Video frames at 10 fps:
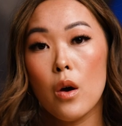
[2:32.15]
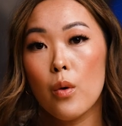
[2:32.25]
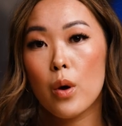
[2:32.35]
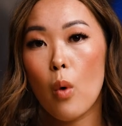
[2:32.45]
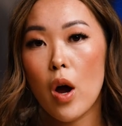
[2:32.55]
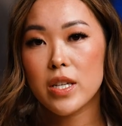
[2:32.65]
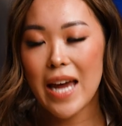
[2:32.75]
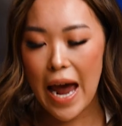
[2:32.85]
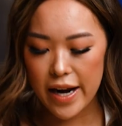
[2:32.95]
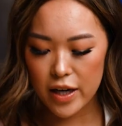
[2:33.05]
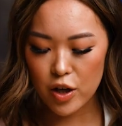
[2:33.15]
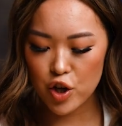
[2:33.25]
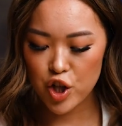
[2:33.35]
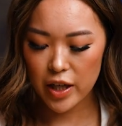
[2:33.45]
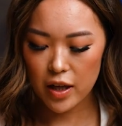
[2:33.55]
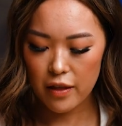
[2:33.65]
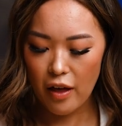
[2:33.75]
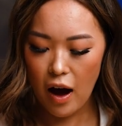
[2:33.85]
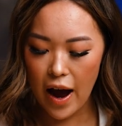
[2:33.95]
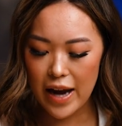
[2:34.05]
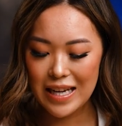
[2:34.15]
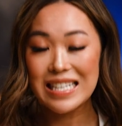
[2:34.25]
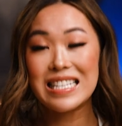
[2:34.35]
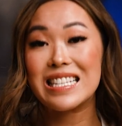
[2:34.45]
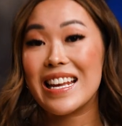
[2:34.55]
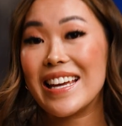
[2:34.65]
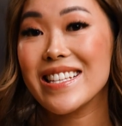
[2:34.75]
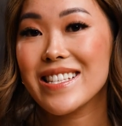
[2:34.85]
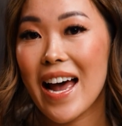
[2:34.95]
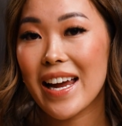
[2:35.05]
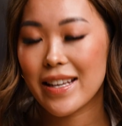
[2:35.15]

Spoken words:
We want to add in our chicken thigh, skin side